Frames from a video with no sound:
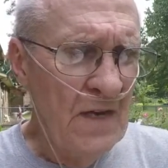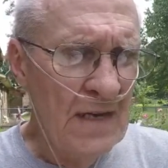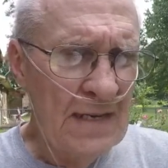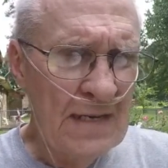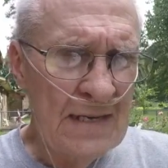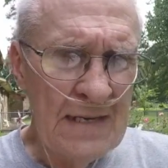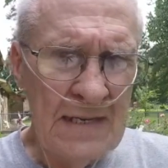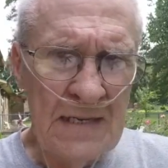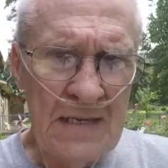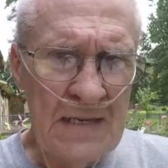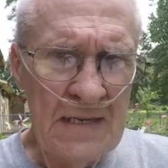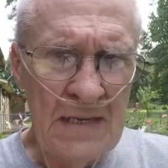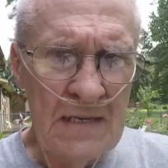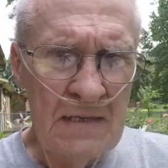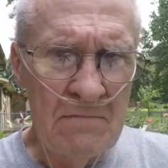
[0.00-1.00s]
And
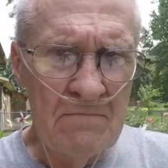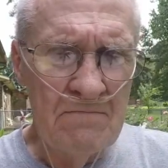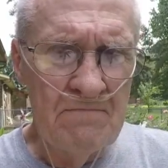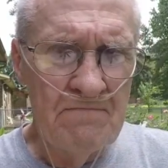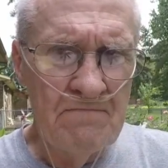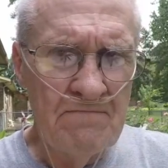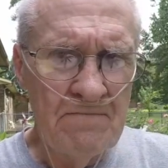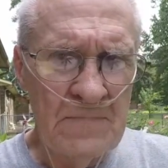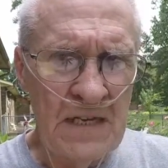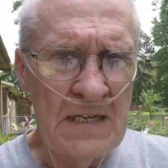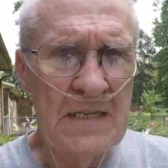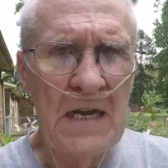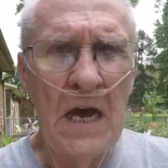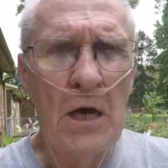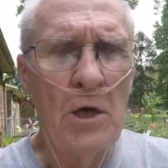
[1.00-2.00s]

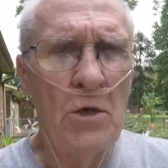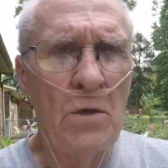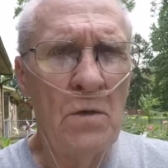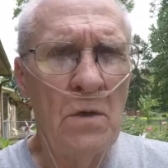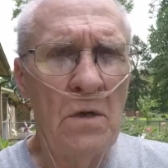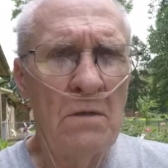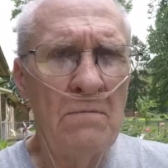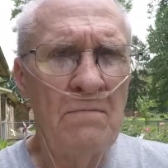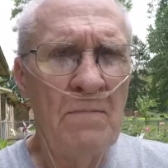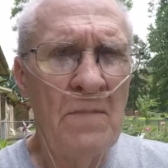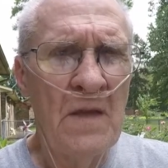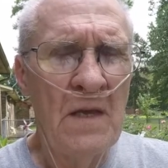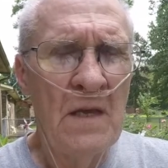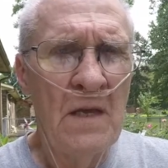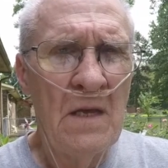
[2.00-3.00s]
it's not cool.
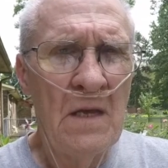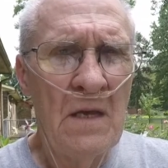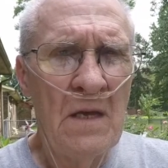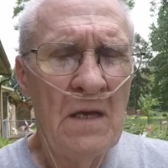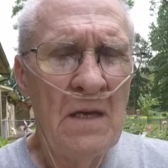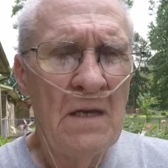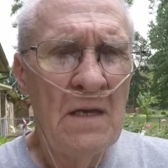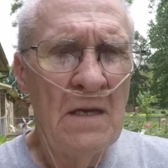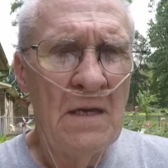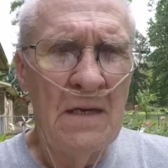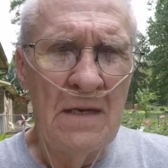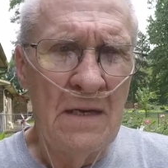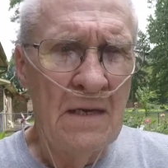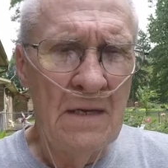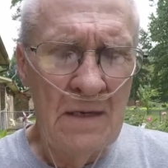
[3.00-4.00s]

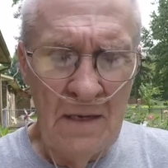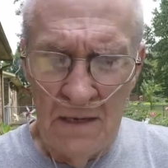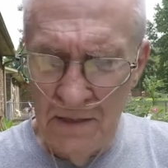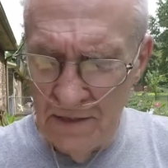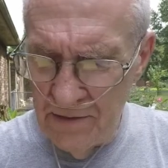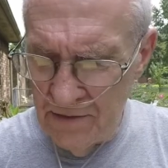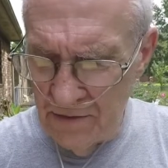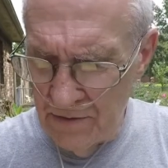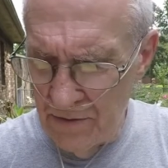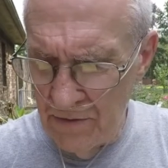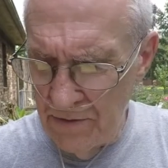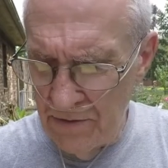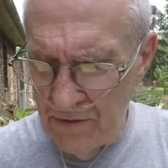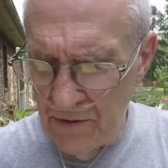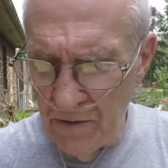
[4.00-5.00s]
It's
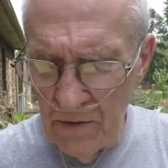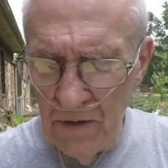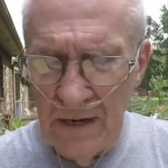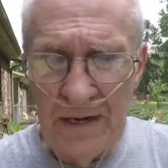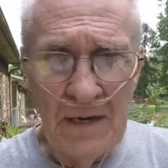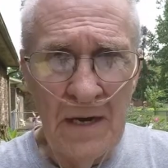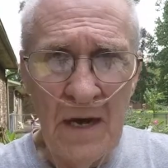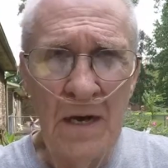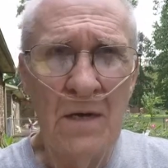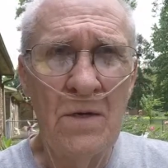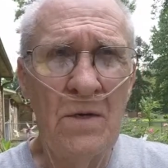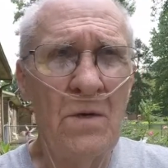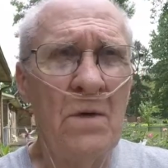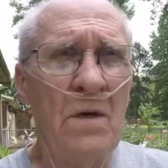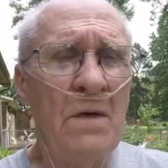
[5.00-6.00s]
totally not
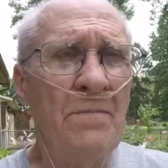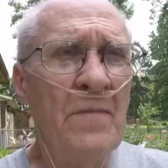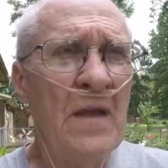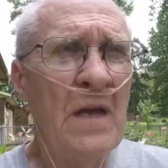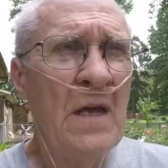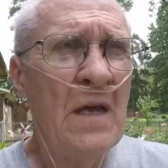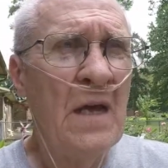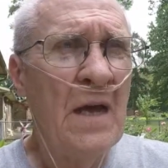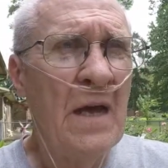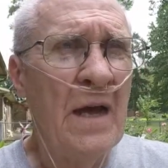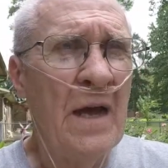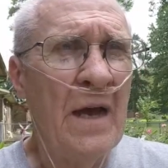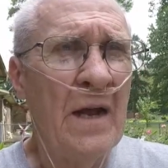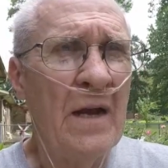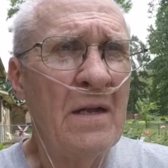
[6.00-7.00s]
cool.
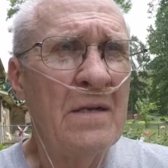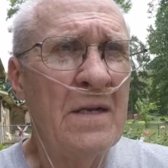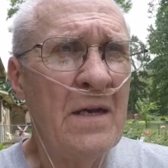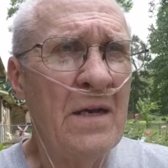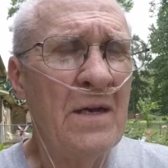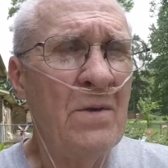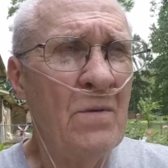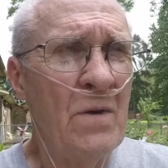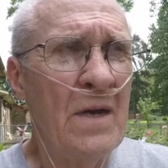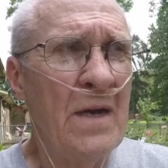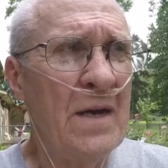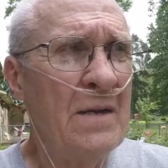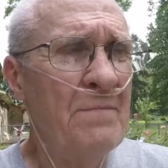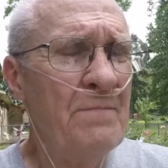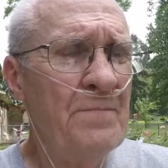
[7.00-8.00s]
And I'll tell you what,